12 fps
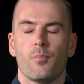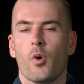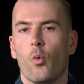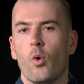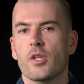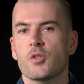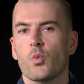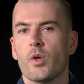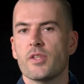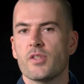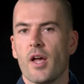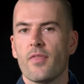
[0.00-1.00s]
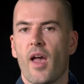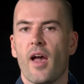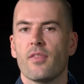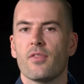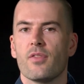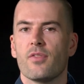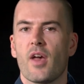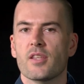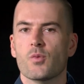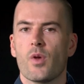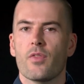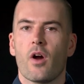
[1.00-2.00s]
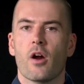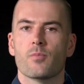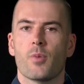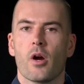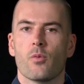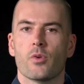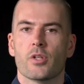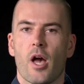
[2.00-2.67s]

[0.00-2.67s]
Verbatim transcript: But once we'd done that, that's when the hard part would